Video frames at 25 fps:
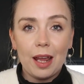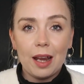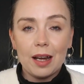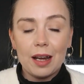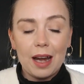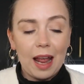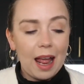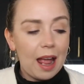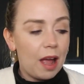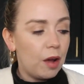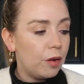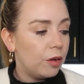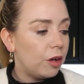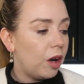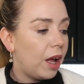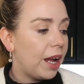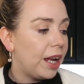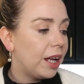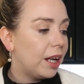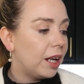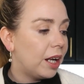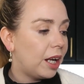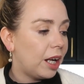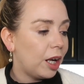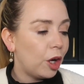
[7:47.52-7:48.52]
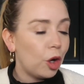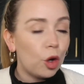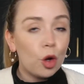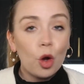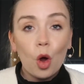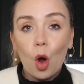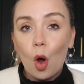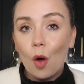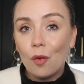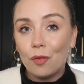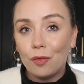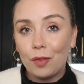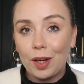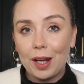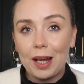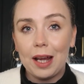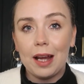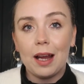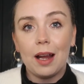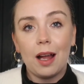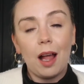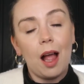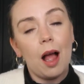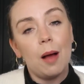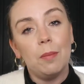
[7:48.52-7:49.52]
in our like
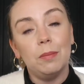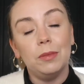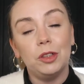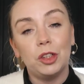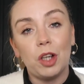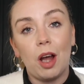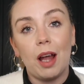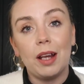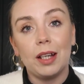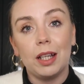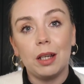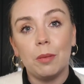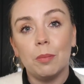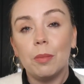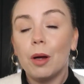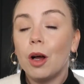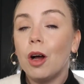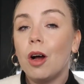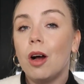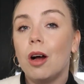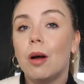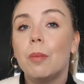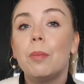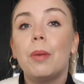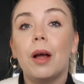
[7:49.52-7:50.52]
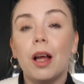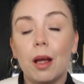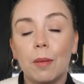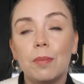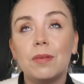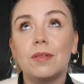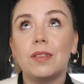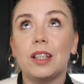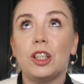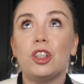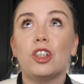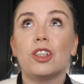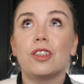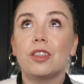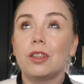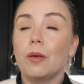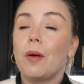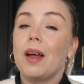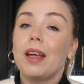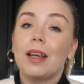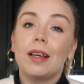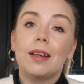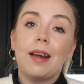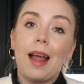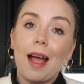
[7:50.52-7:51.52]
coffee come dining bar purposely just so
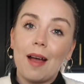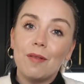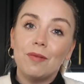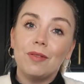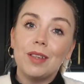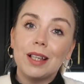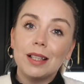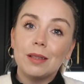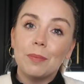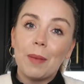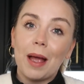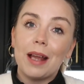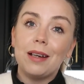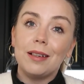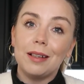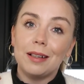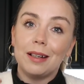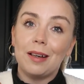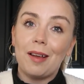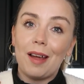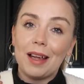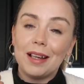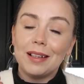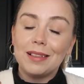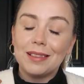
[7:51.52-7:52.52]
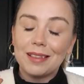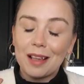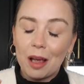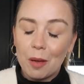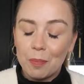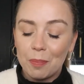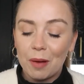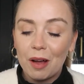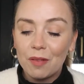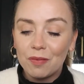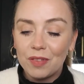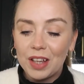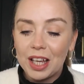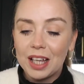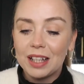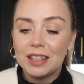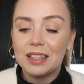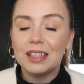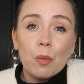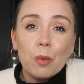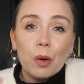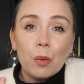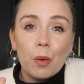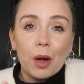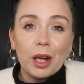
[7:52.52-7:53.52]
I could have these pendant lights above it.
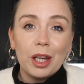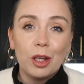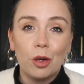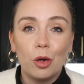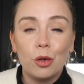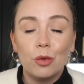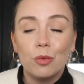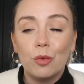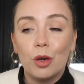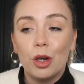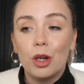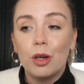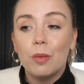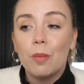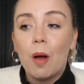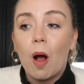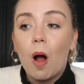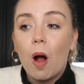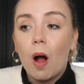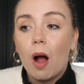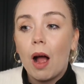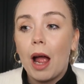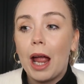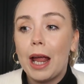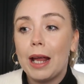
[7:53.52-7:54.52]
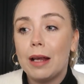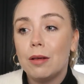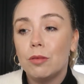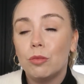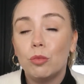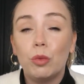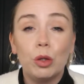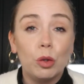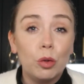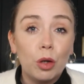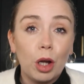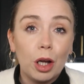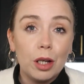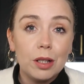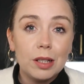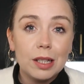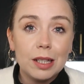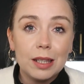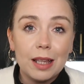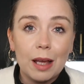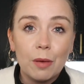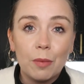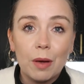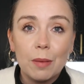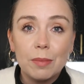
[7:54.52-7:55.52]
When we're working on a room, I will go
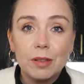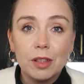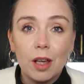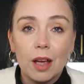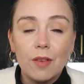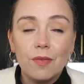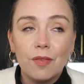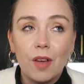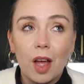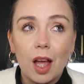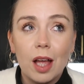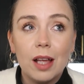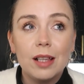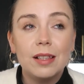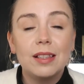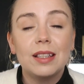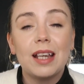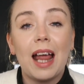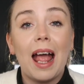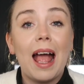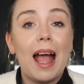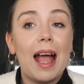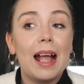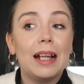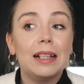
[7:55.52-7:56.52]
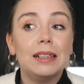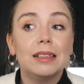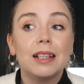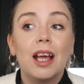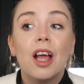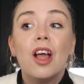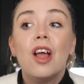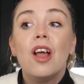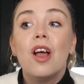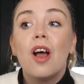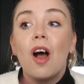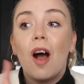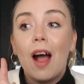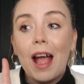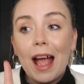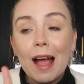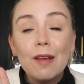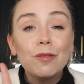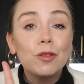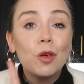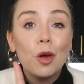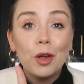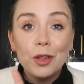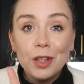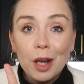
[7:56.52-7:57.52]
to their website first, and I
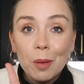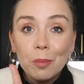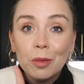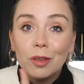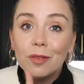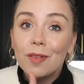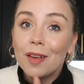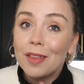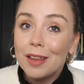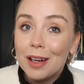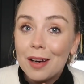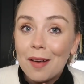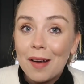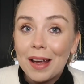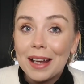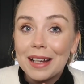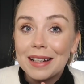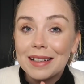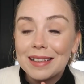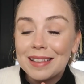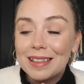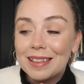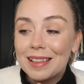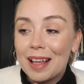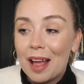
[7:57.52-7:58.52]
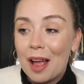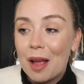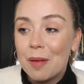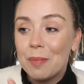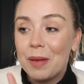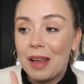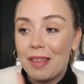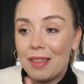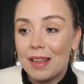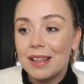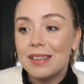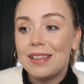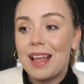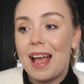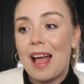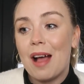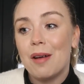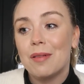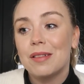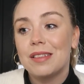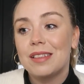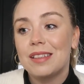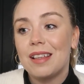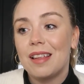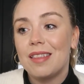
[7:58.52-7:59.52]
have got a number of other lights in this
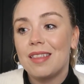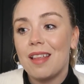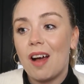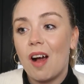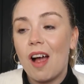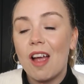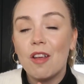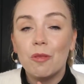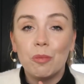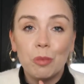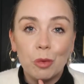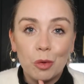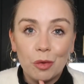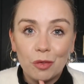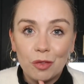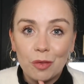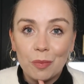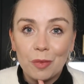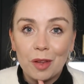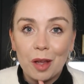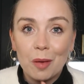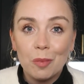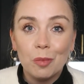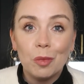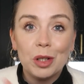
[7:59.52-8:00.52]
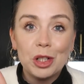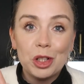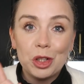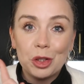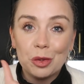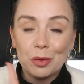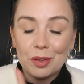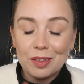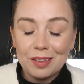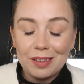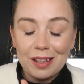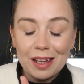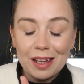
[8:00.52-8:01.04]
house that I've bought from them, which you'll